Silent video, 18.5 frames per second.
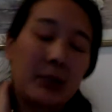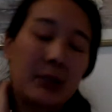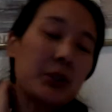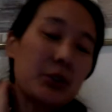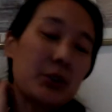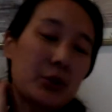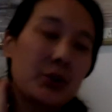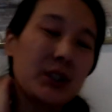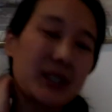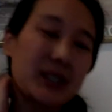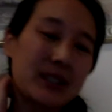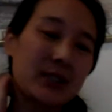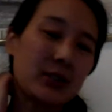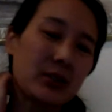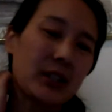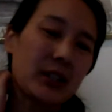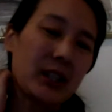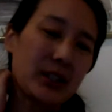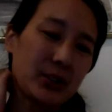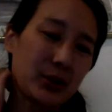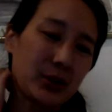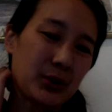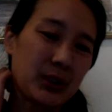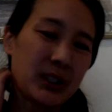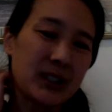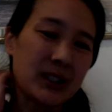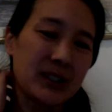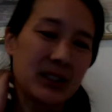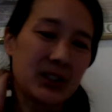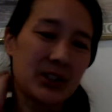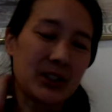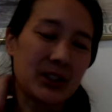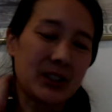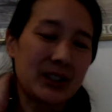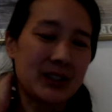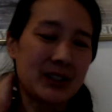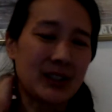I mean, could it still get dirty
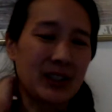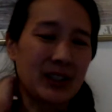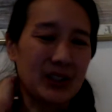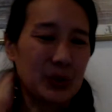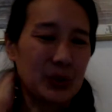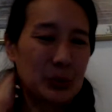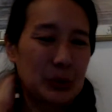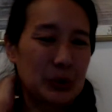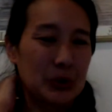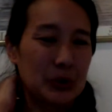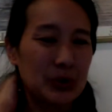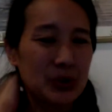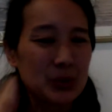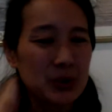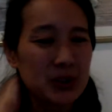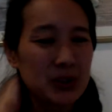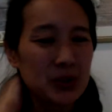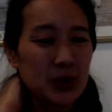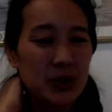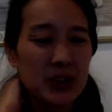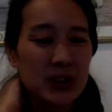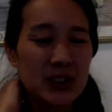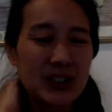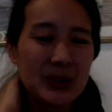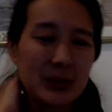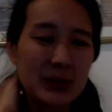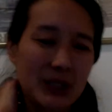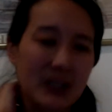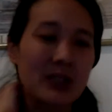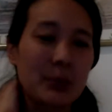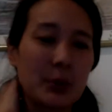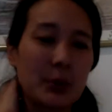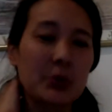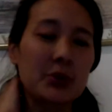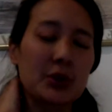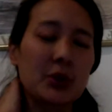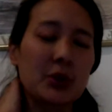such that it's not super usable to organisms? I
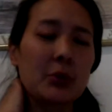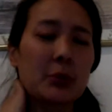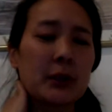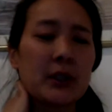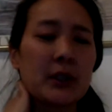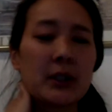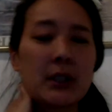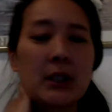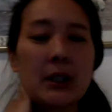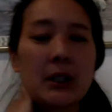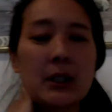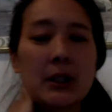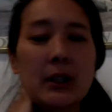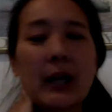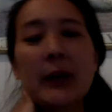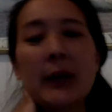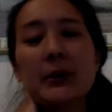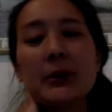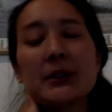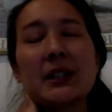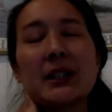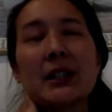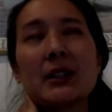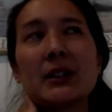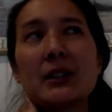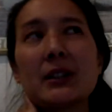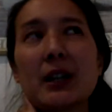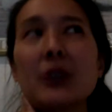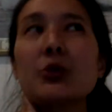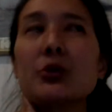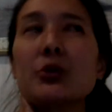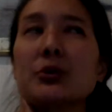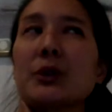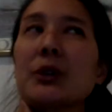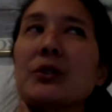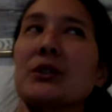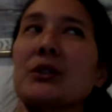suppose so. But I would say in the
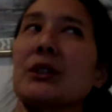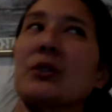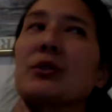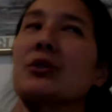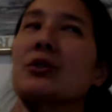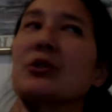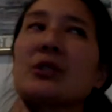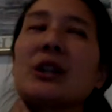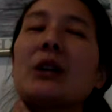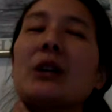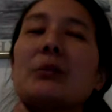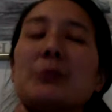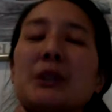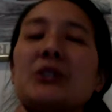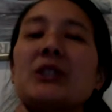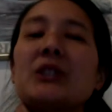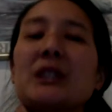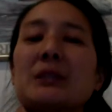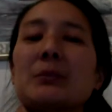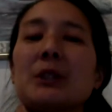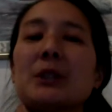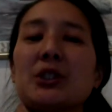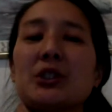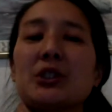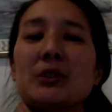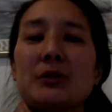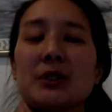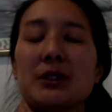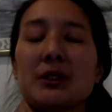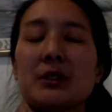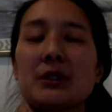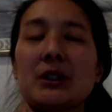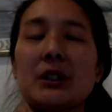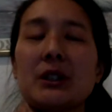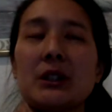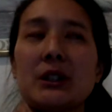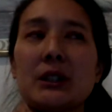natural water cycle, there's not as much of a
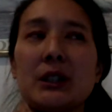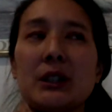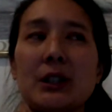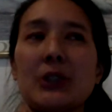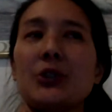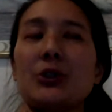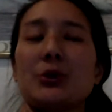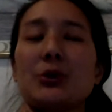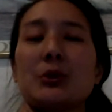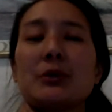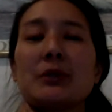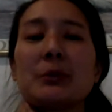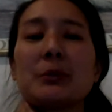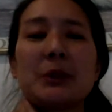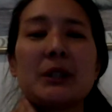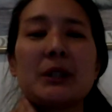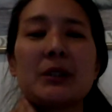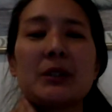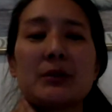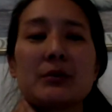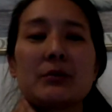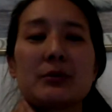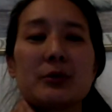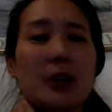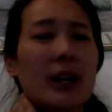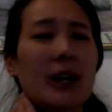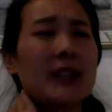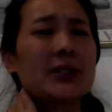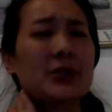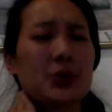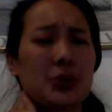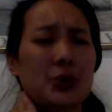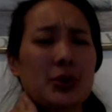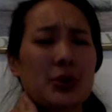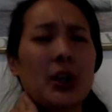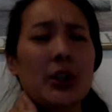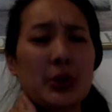issue of it being lost
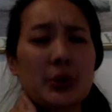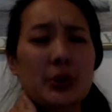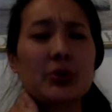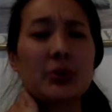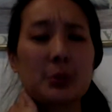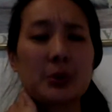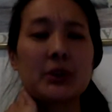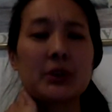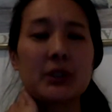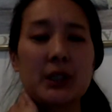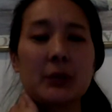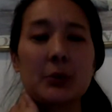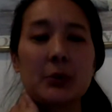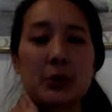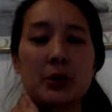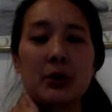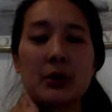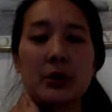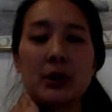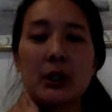or not usable anymore.